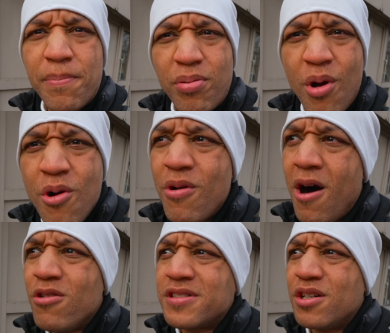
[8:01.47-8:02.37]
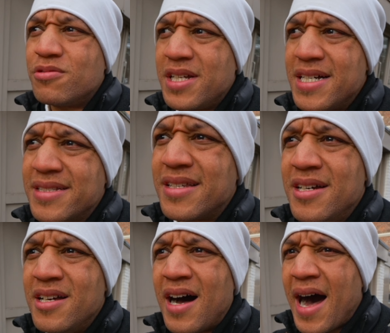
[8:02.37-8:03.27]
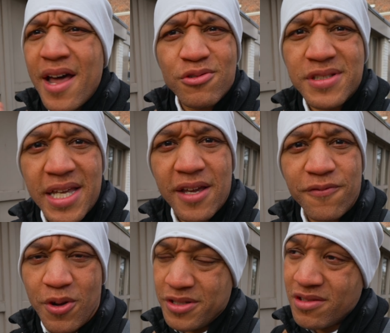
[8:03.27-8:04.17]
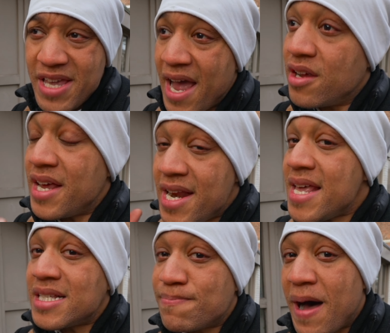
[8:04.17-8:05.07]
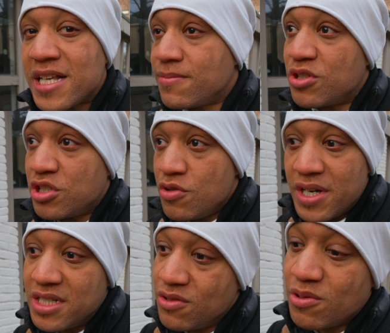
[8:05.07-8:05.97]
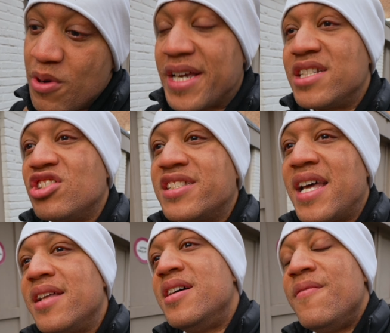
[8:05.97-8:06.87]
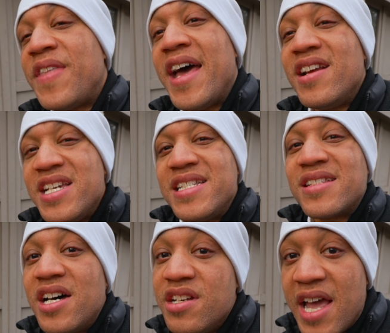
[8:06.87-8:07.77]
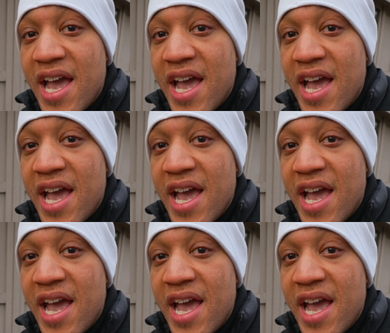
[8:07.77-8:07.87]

Pro also does auto syncing for you. So yeah, it is possible to do it and do it quick. It's just that that is an